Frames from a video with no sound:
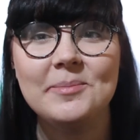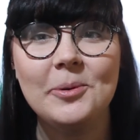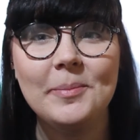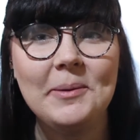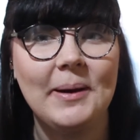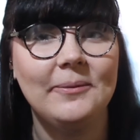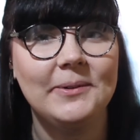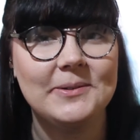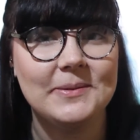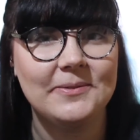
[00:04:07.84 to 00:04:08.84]
bought me one,
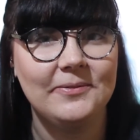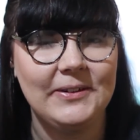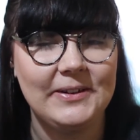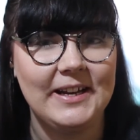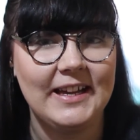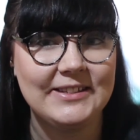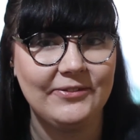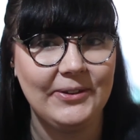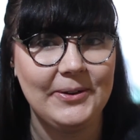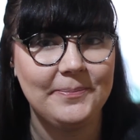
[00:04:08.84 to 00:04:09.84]
which was very nice of
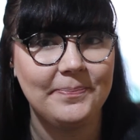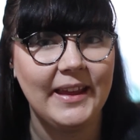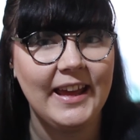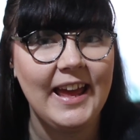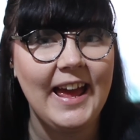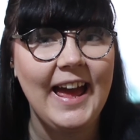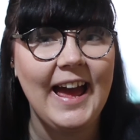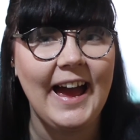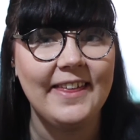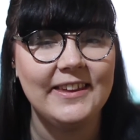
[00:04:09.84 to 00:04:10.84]
her.
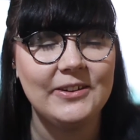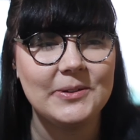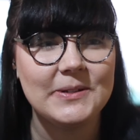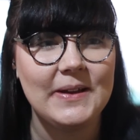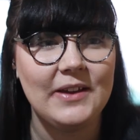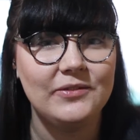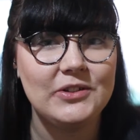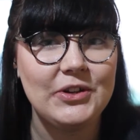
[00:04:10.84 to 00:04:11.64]
I then also have